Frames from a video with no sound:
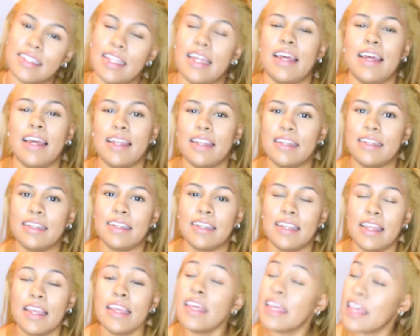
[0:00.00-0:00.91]
and
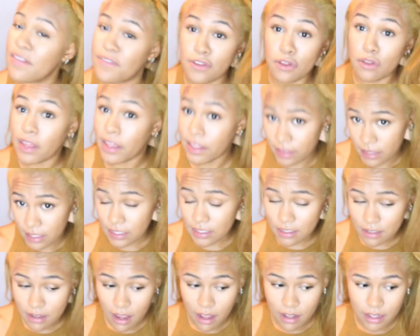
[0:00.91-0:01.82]
if you like
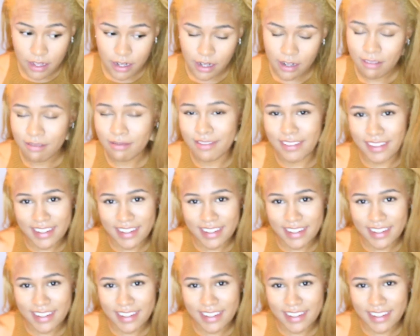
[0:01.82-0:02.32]
this color,